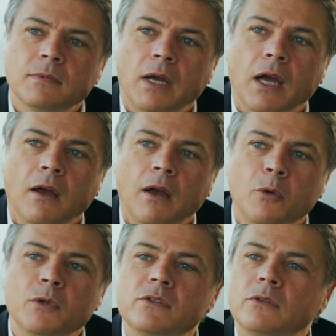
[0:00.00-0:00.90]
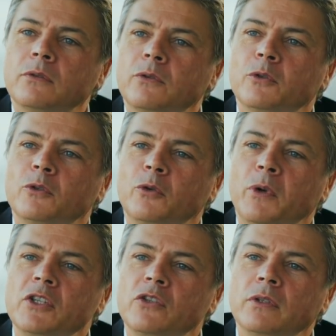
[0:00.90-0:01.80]
how is the, the, the,
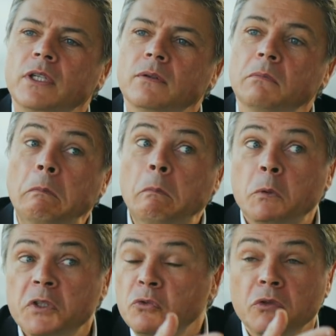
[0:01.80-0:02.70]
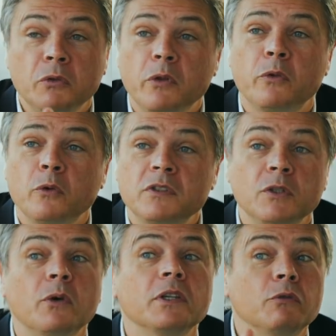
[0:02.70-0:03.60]
range you need? With
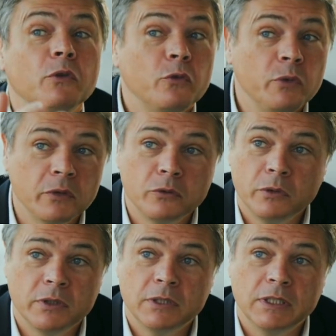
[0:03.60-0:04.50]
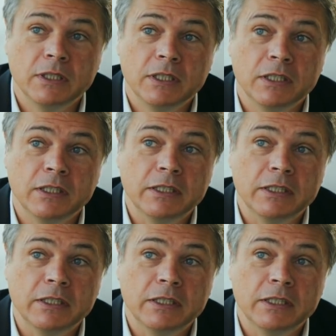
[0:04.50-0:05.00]
230 or even 300 in, in,